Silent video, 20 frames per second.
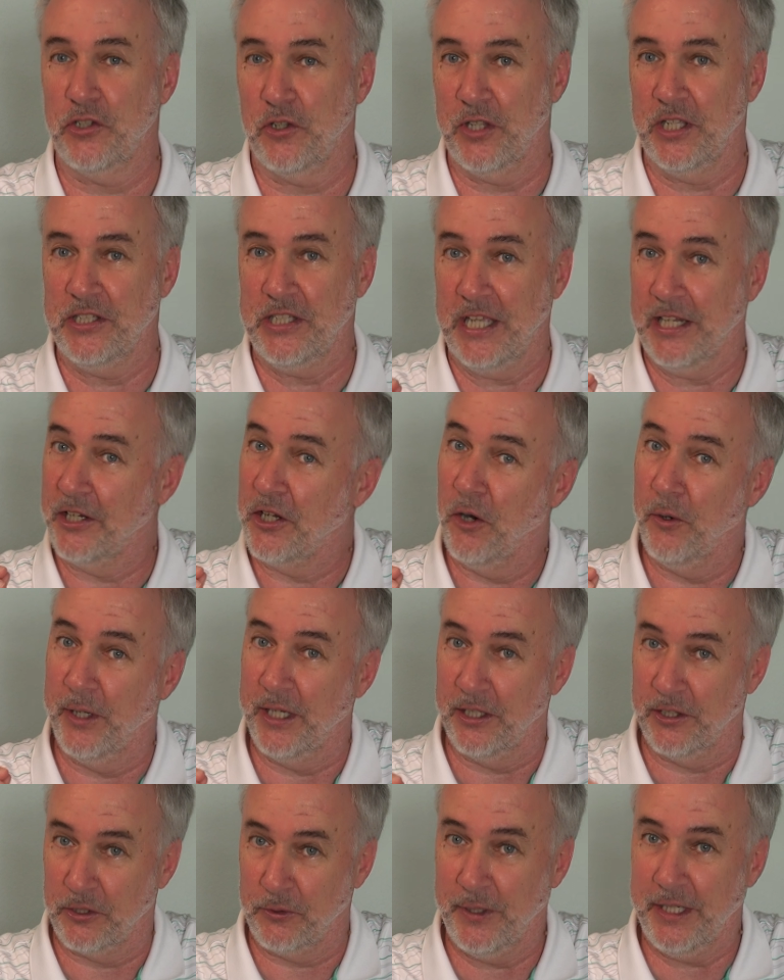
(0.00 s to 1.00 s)
So they say to go
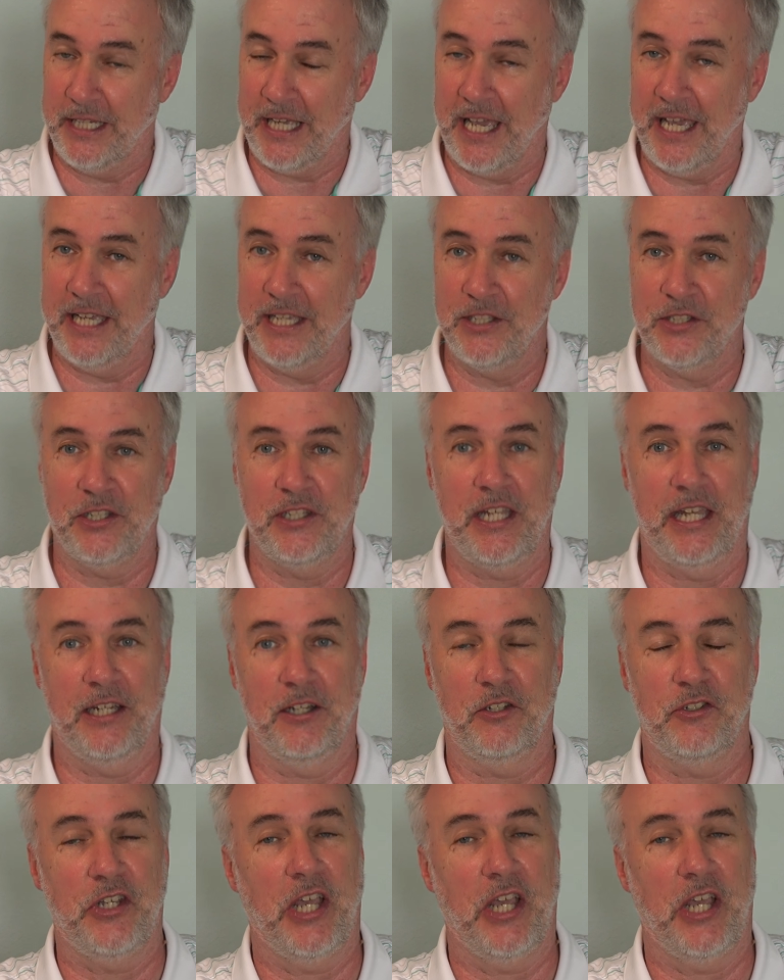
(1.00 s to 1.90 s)
in at 3 days and then